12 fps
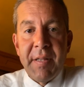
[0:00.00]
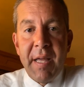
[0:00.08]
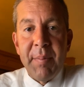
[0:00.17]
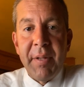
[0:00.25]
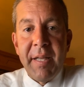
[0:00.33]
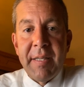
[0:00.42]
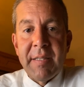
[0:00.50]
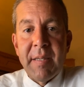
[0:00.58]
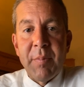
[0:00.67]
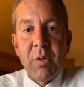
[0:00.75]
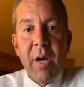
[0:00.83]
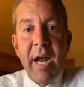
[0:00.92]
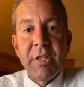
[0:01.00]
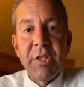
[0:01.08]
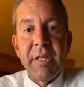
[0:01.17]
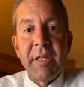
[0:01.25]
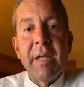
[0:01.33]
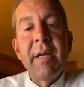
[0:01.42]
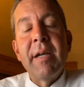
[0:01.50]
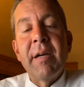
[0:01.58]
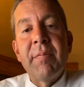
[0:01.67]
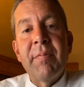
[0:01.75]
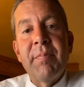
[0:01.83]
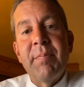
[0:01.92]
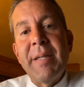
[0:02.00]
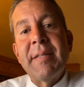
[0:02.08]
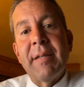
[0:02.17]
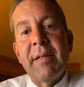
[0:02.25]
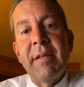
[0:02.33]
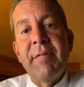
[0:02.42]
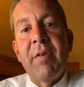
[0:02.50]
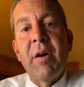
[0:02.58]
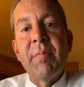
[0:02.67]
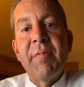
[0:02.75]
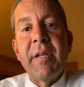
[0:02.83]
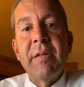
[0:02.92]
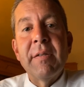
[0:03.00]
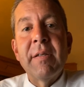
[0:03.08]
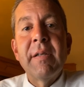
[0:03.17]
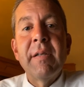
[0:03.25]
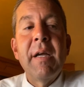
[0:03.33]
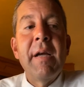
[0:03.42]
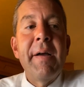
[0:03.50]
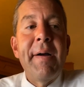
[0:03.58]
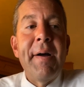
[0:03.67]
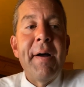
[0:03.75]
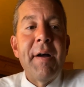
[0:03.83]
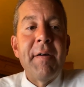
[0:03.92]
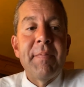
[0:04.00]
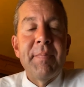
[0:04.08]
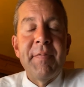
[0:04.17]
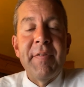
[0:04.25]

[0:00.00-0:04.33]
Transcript: and that plane ends up crashing in a basically farm field out